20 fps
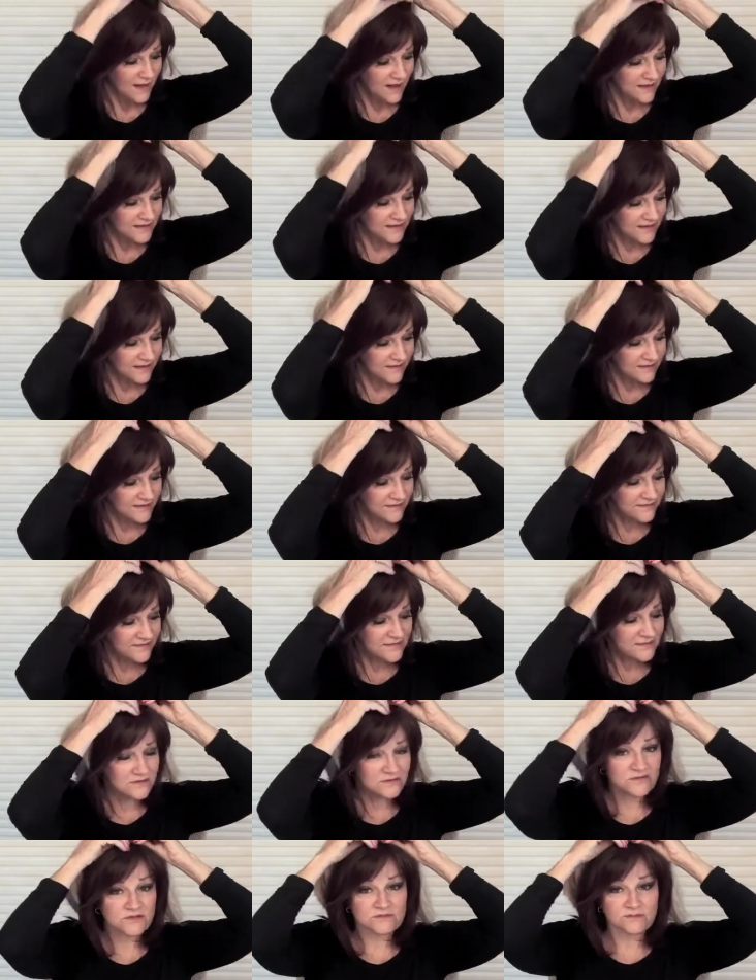Again, I
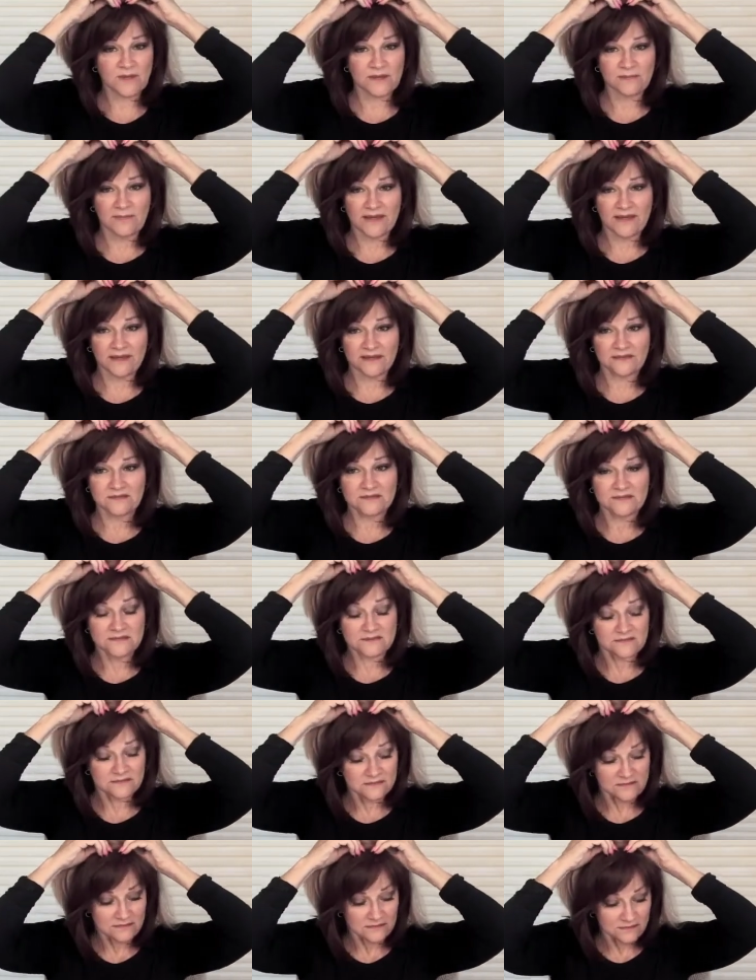think I'll use my bangs.
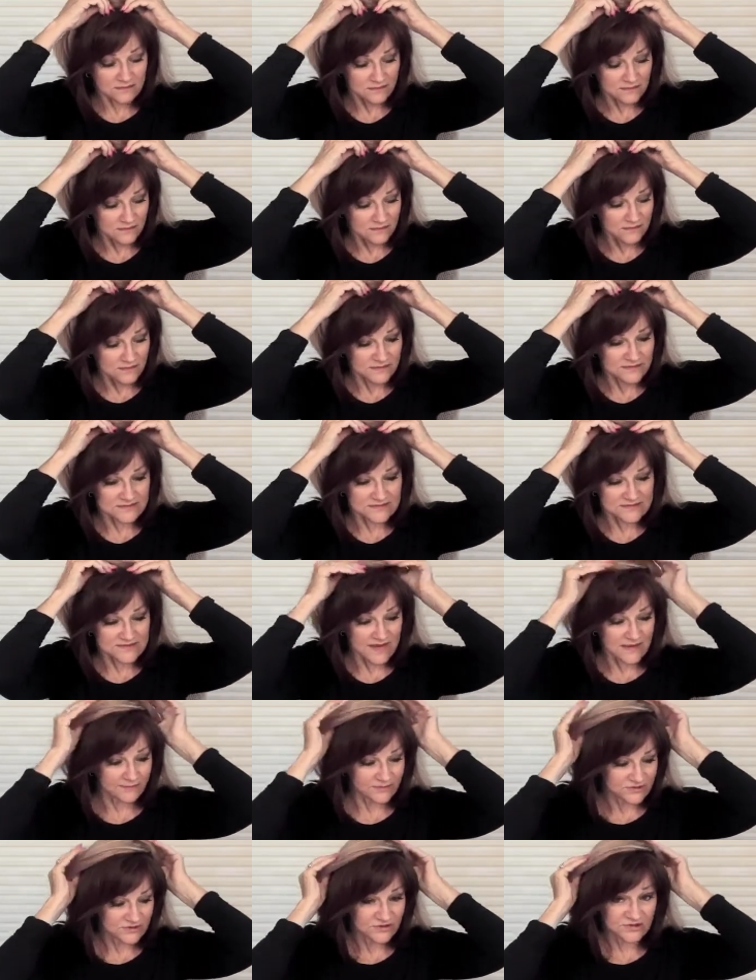
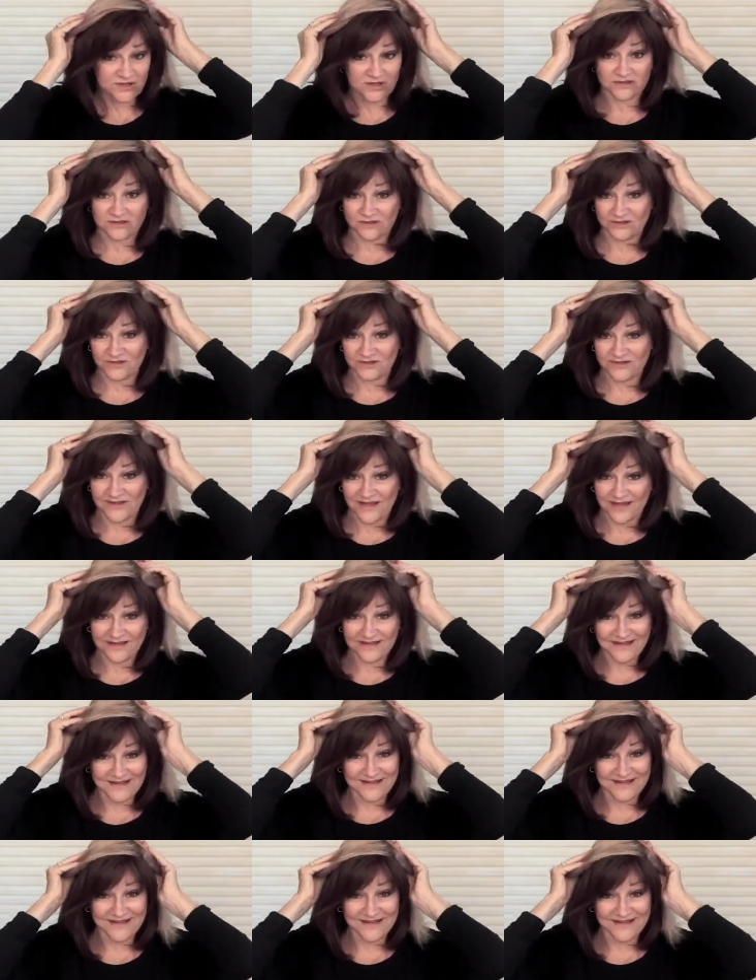Snap it shut, you heard that?